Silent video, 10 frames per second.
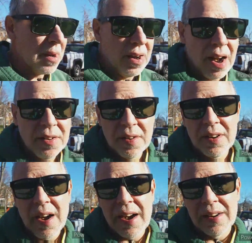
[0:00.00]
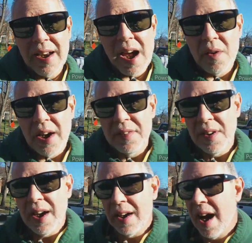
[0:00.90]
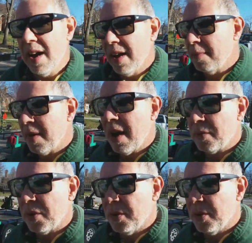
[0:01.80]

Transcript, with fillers: And that's exactly how I say it. I, am not